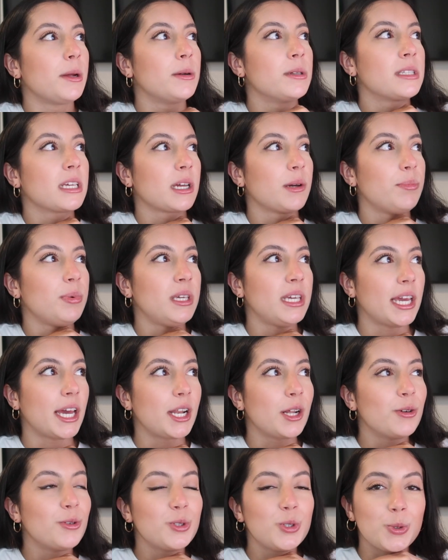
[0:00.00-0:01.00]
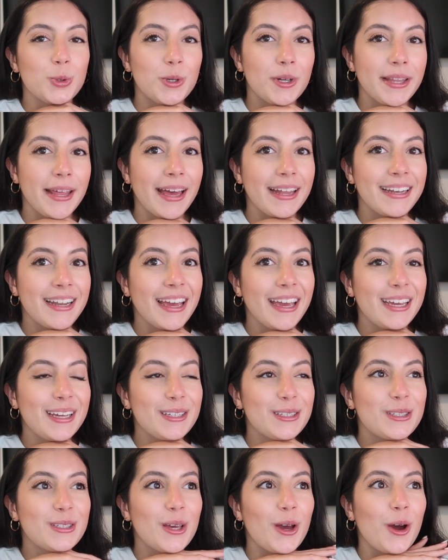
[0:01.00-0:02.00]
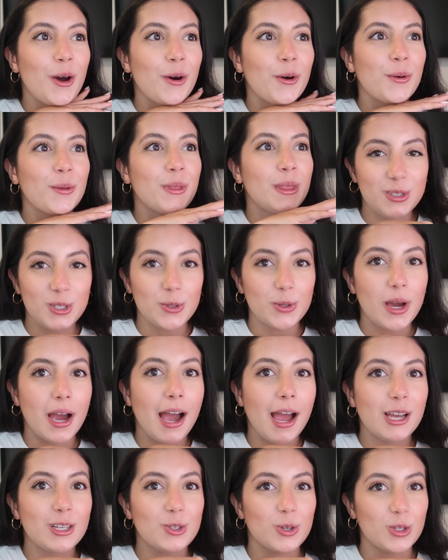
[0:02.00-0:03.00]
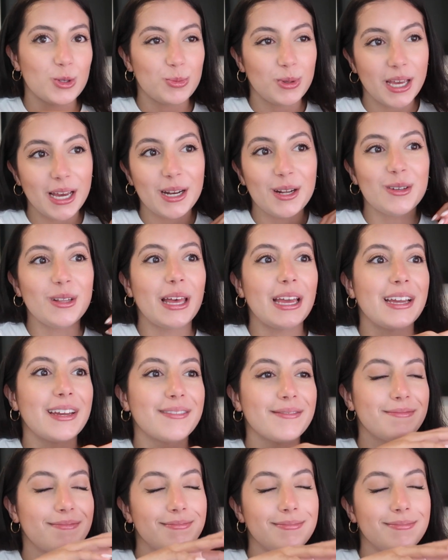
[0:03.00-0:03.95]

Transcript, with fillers: there was like a piano duel that night so two guys were on the piano like